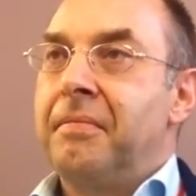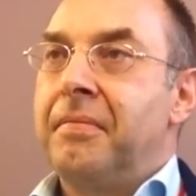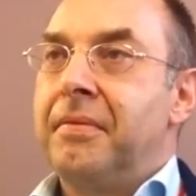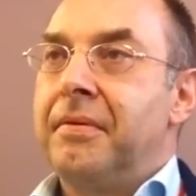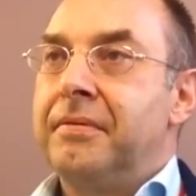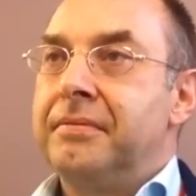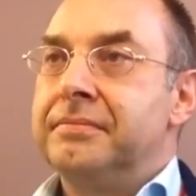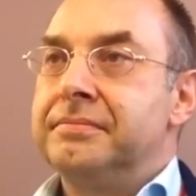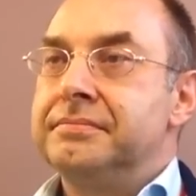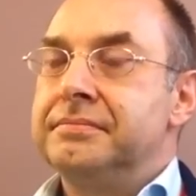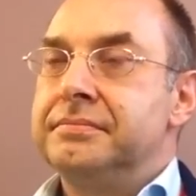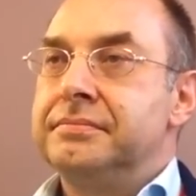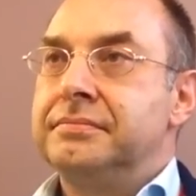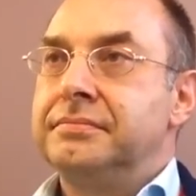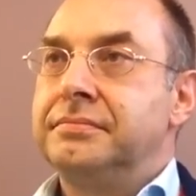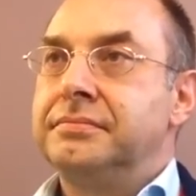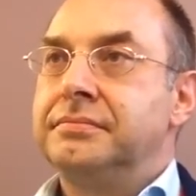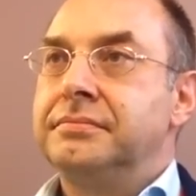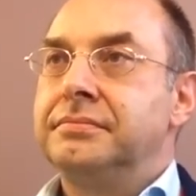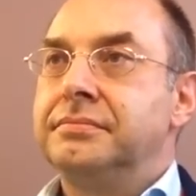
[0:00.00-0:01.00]
Um, so,
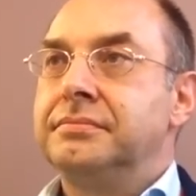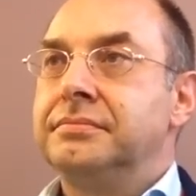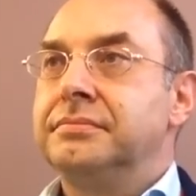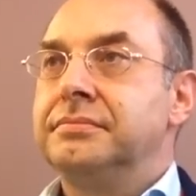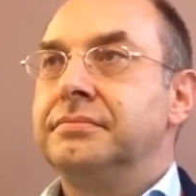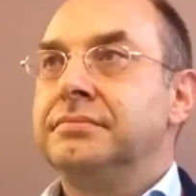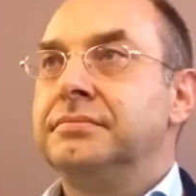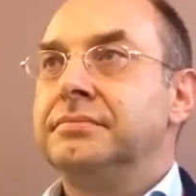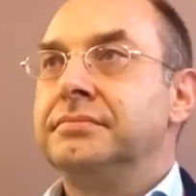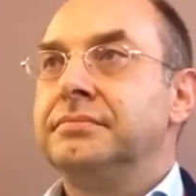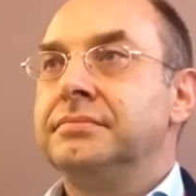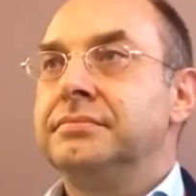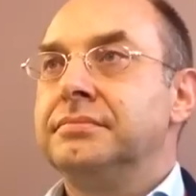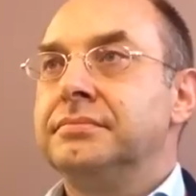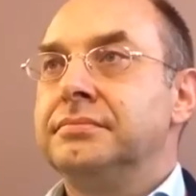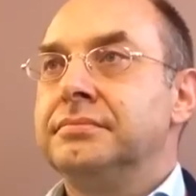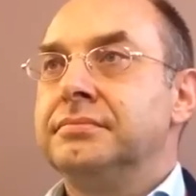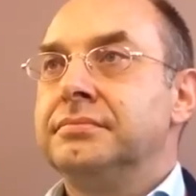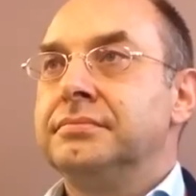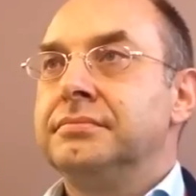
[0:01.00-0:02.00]
what are the biggest
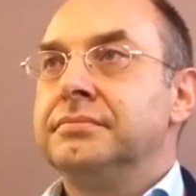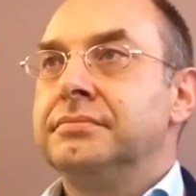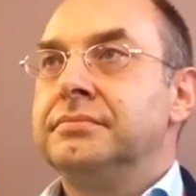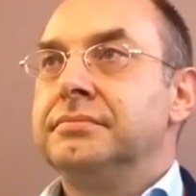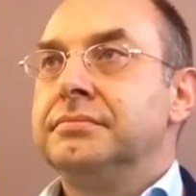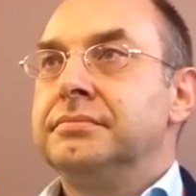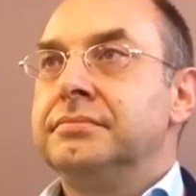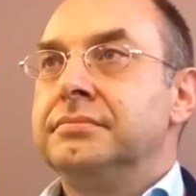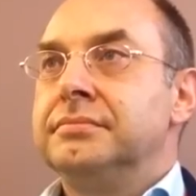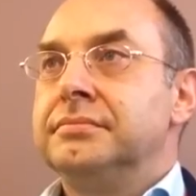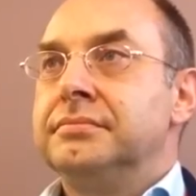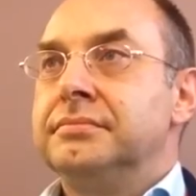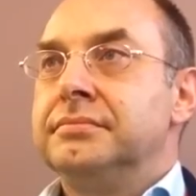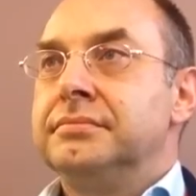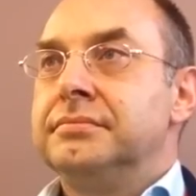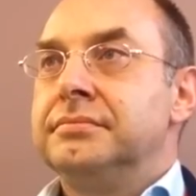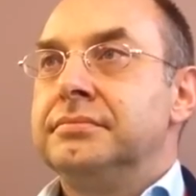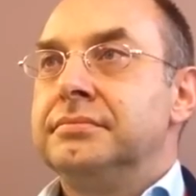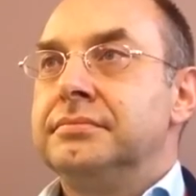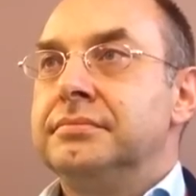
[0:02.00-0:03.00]
challenges in
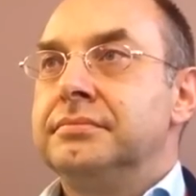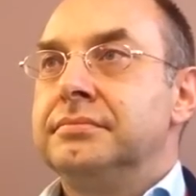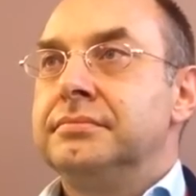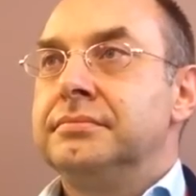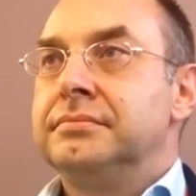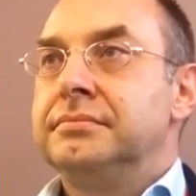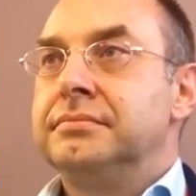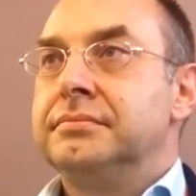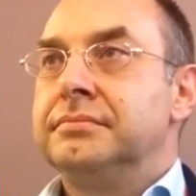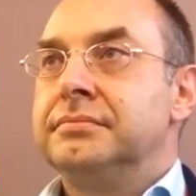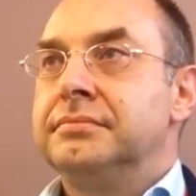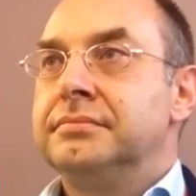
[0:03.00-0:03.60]
your research?